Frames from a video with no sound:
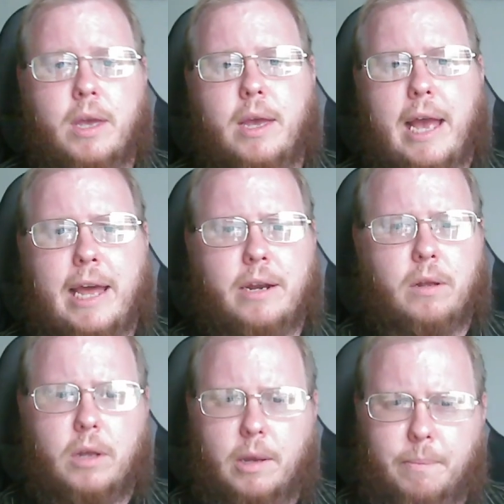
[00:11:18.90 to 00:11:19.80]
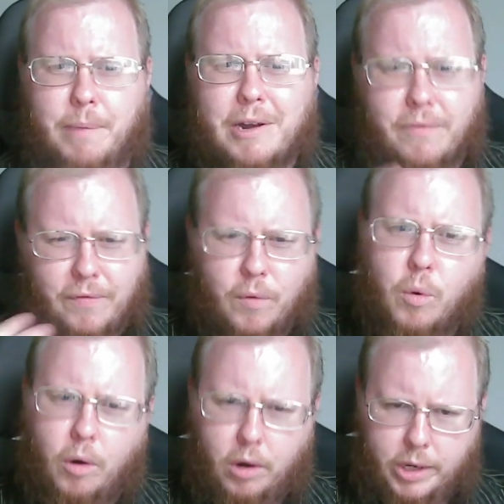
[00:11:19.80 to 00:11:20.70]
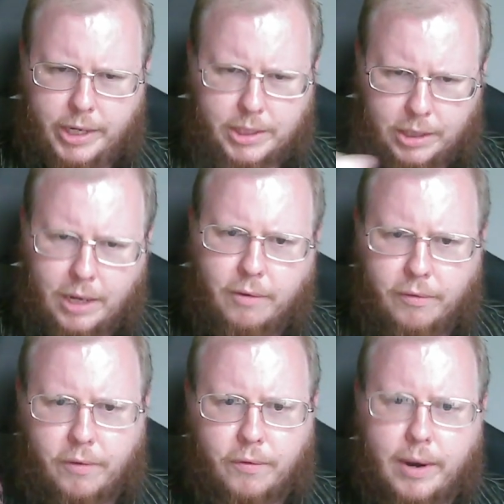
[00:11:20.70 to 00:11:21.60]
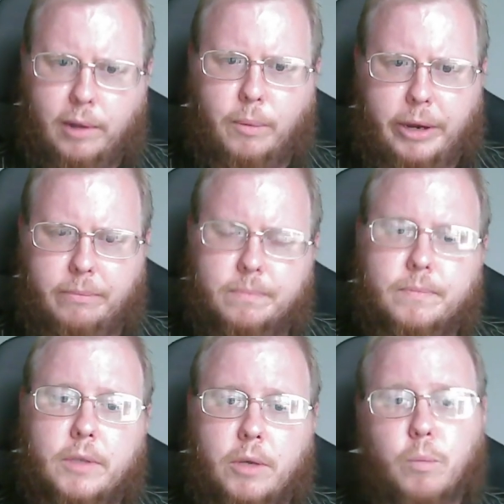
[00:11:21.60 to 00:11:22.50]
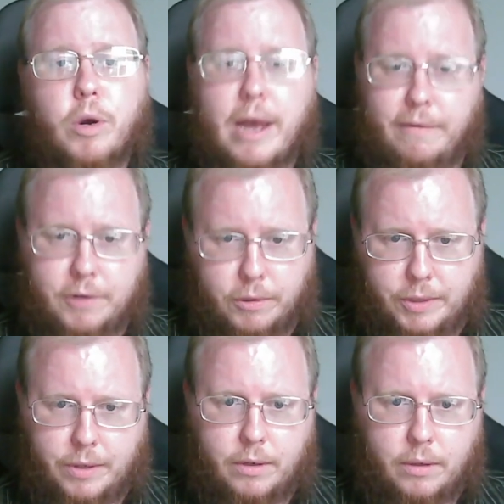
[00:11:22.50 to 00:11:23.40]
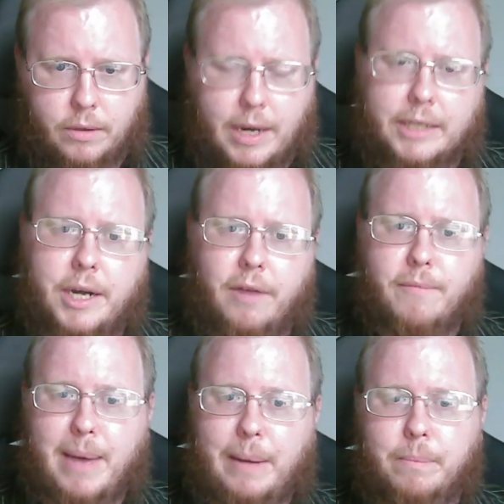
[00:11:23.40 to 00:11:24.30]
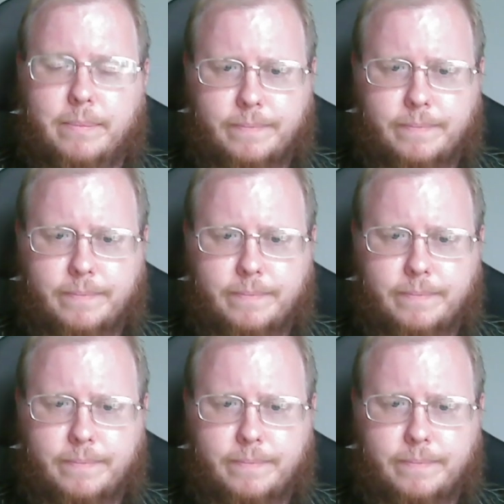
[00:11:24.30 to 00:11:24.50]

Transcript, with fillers: And but for his love for Elwing, he would have chosen the destiny of men.